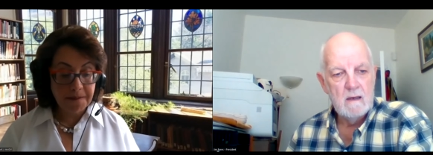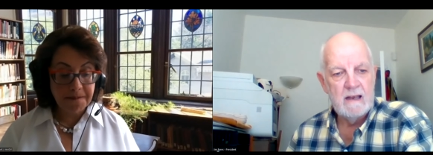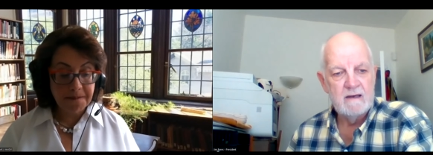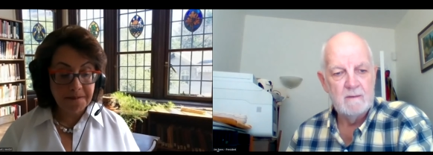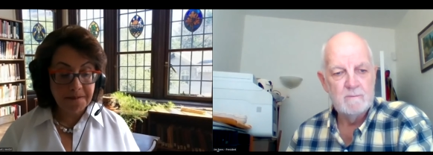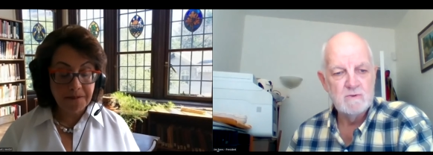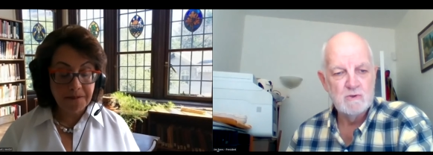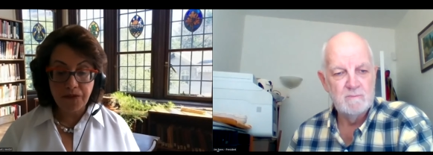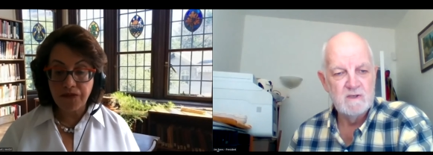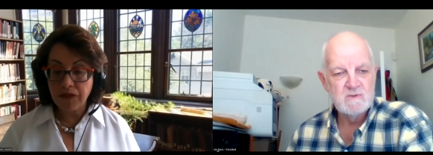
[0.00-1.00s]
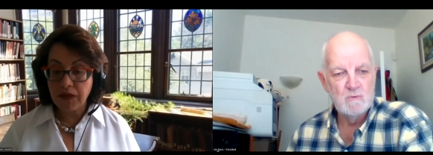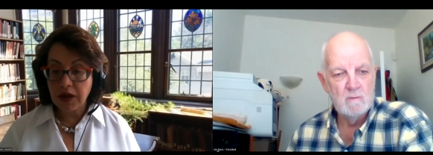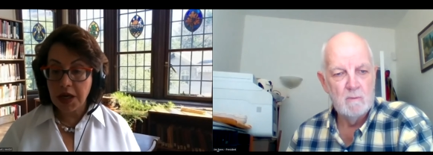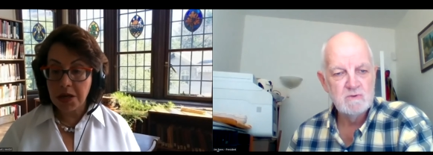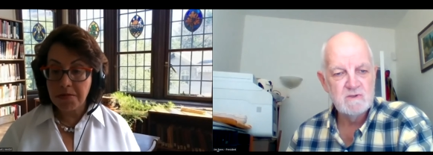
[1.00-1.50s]
Speaker 1: And I presume this will
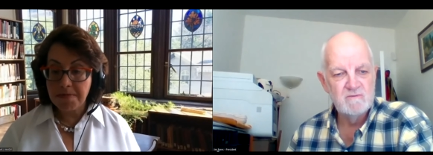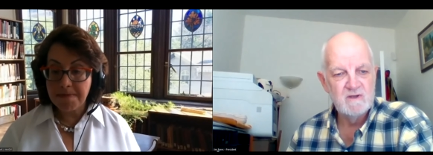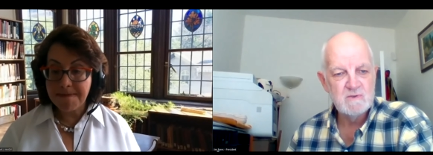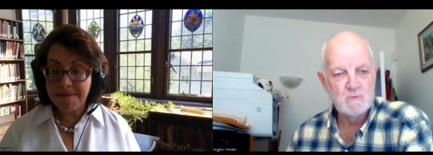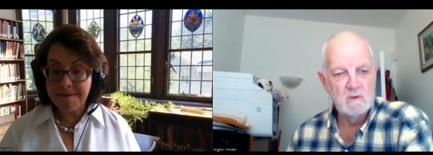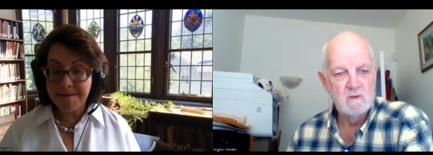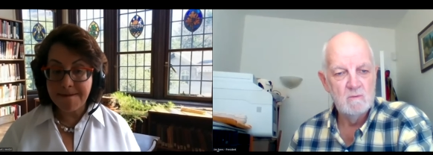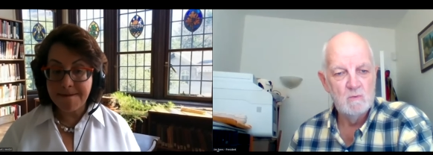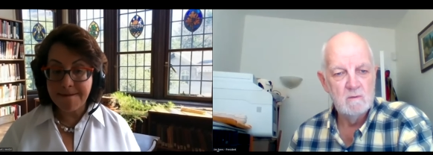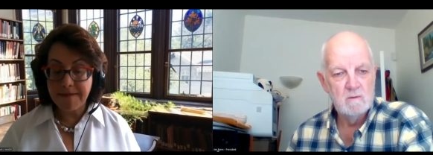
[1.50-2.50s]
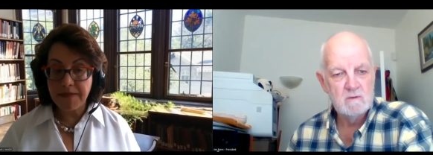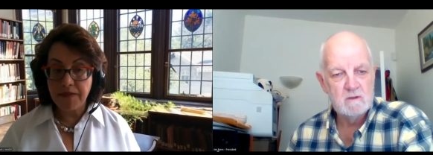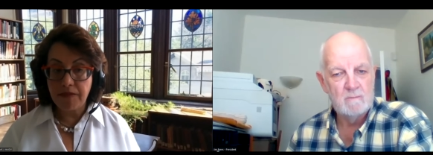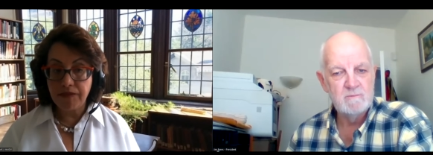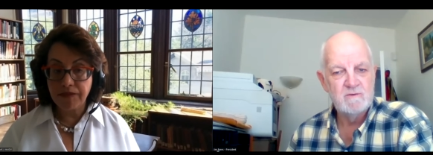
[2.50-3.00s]
most of this will will
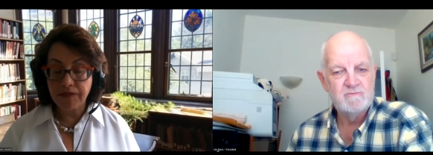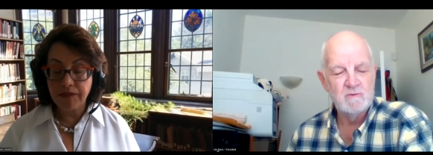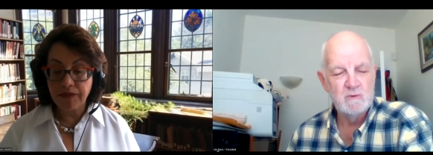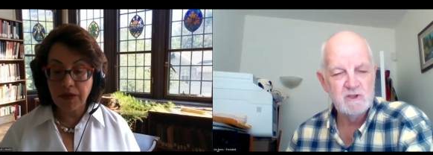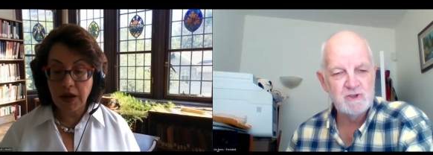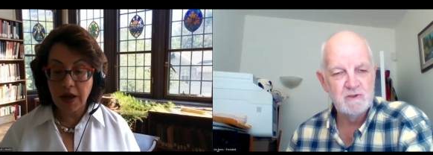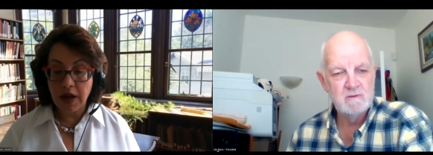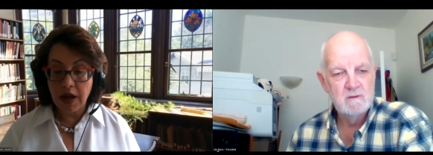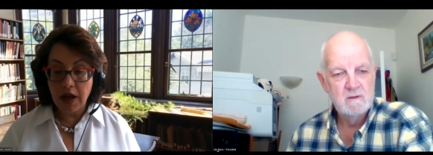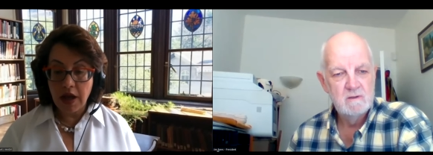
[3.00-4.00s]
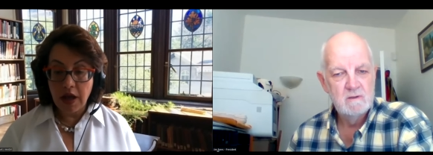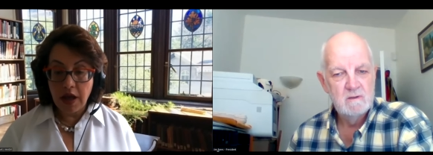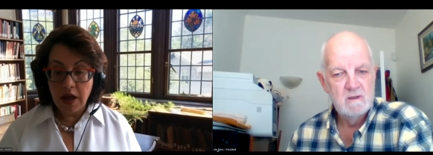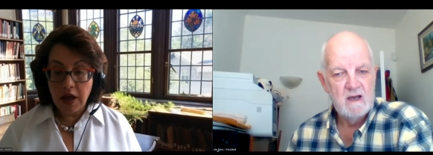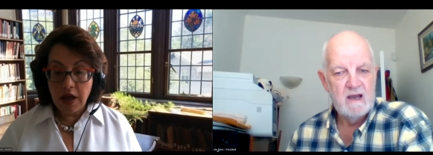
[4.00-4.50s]
come to fruition
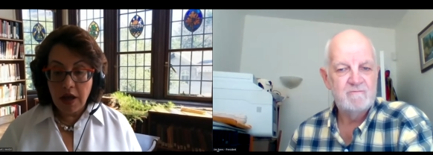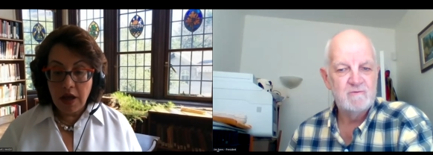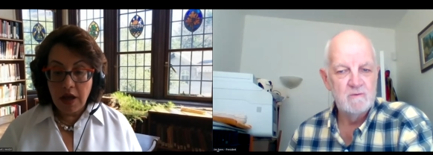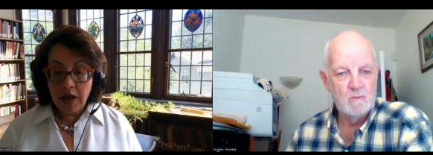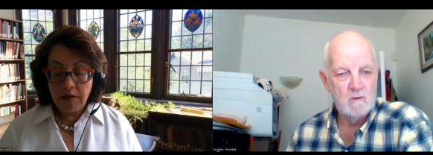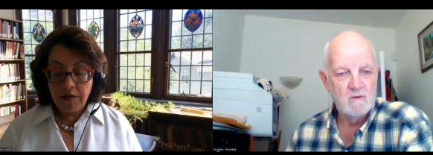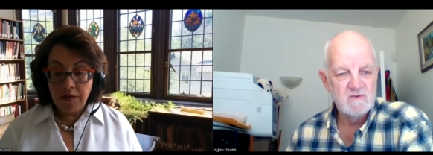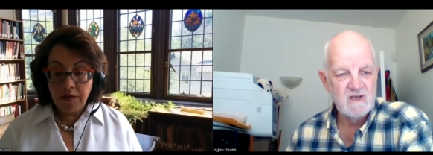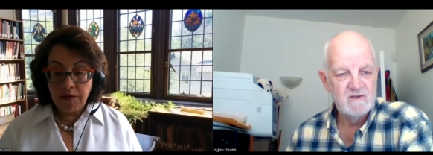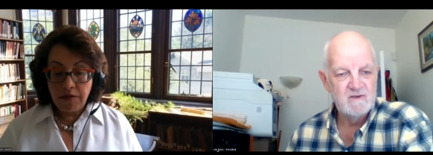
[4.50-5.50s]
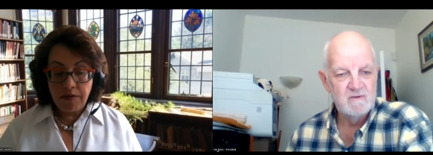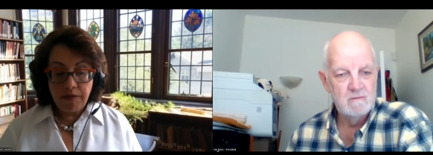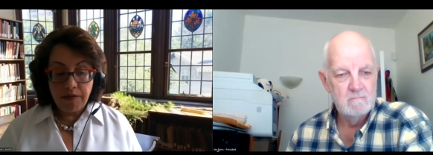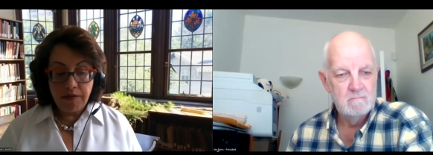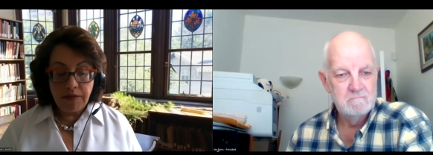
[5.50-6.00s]
after the war is ended
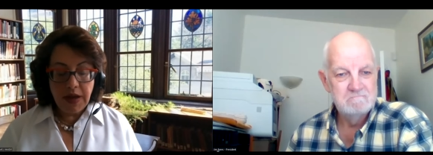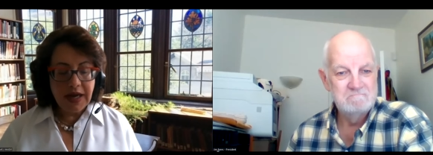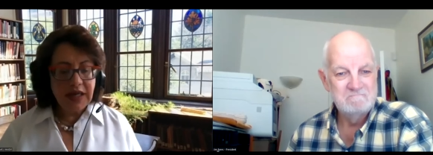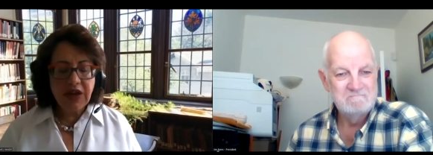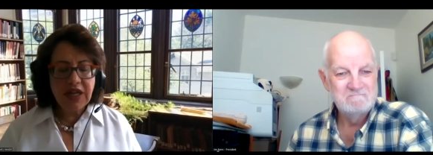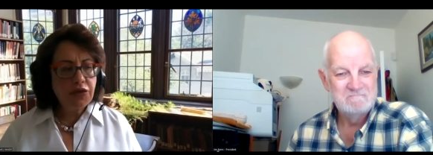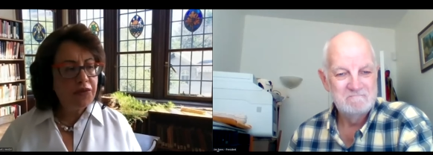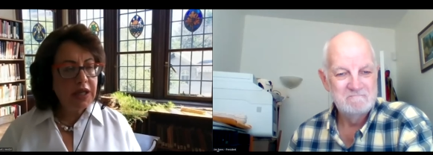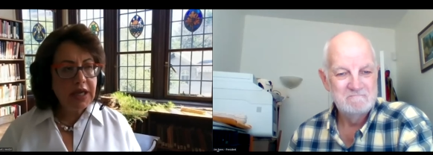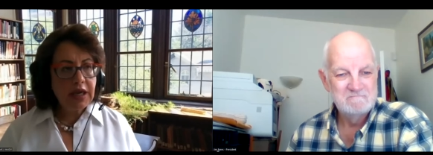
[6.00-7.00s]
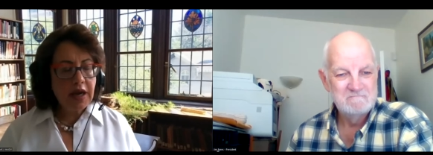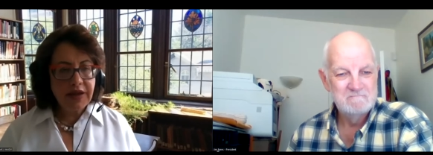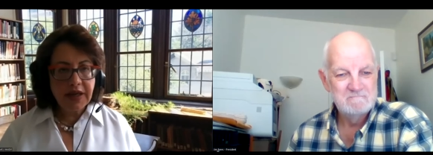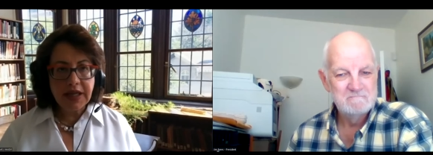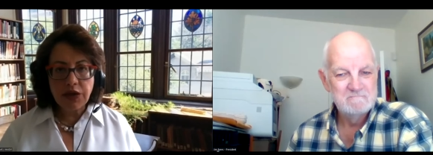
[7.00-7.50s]
Speaker 2: yeah it's it's really i
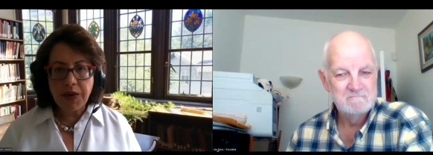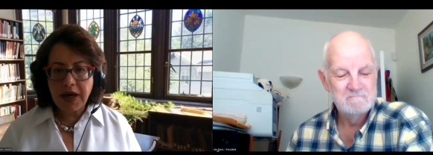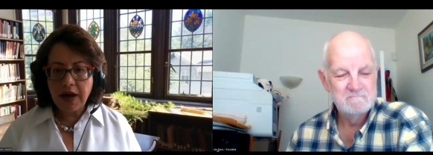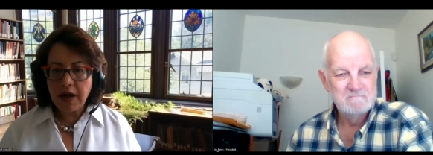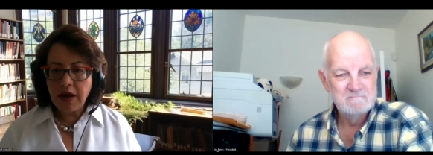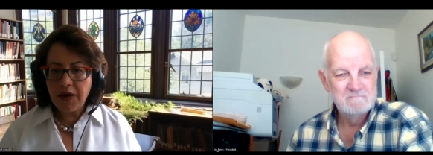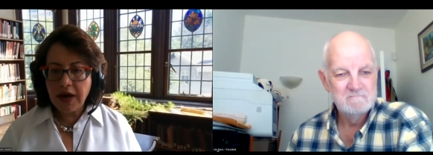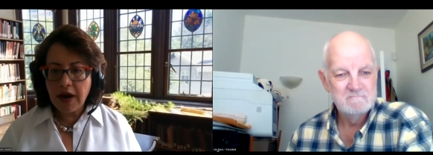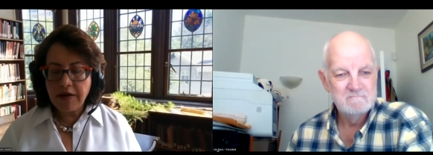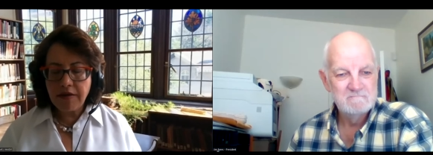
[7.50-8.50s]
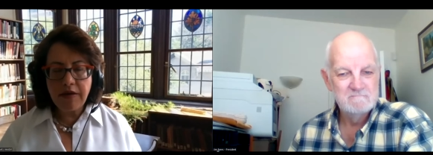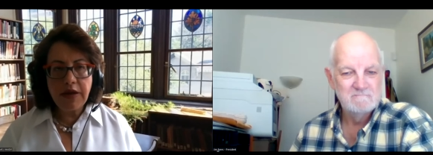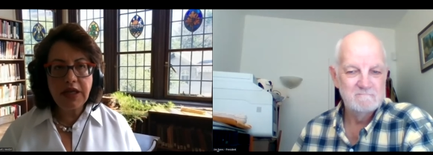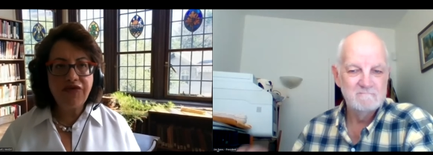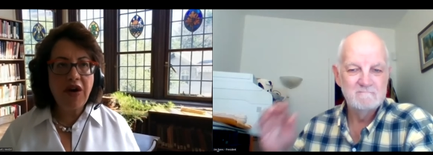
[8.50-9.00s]
think that's right I, you know I, I,
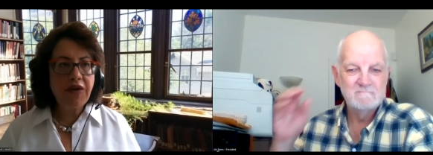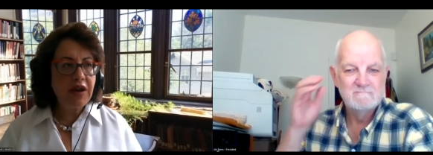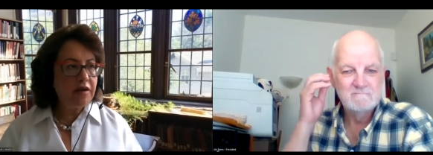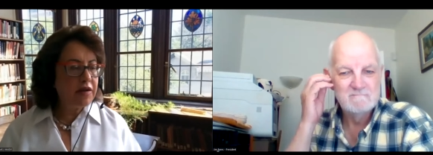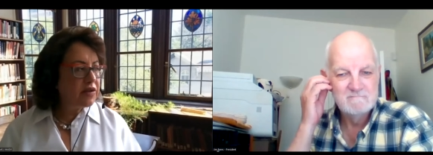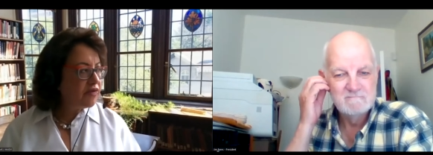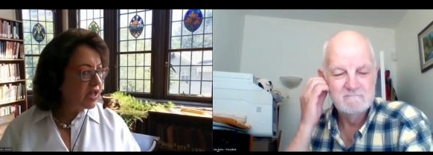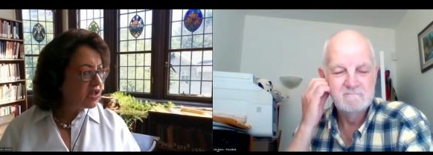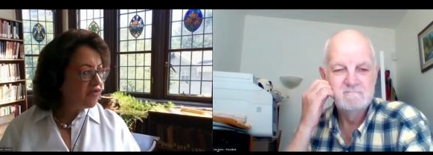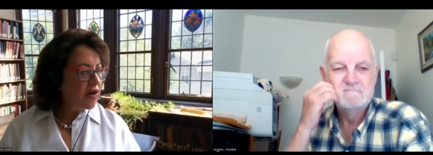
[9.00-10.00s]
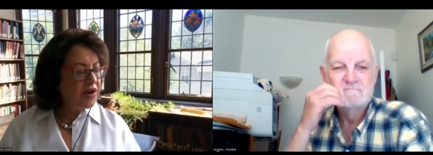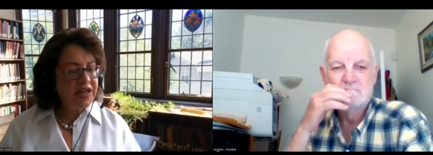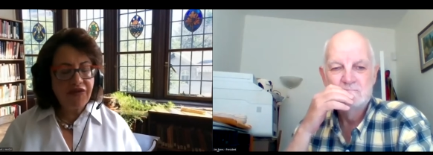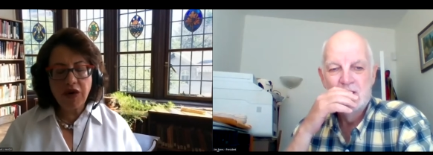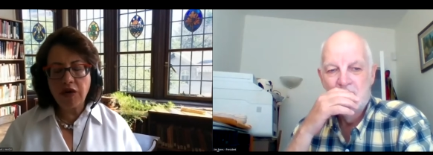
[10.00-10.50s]
it's very it's, it's very
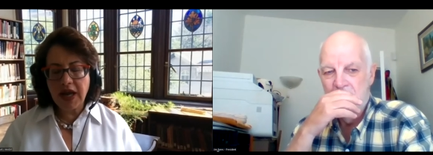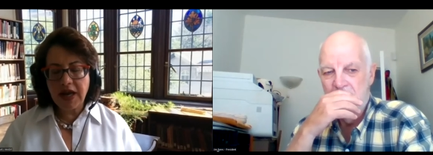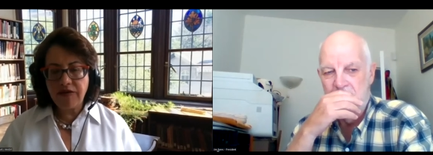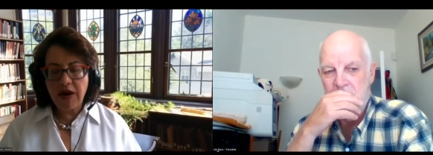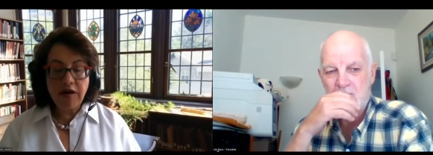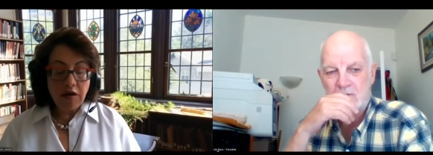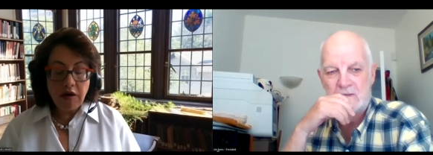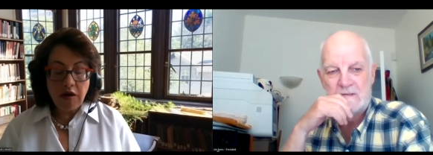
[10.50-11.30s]
difficult and mm-hmm. and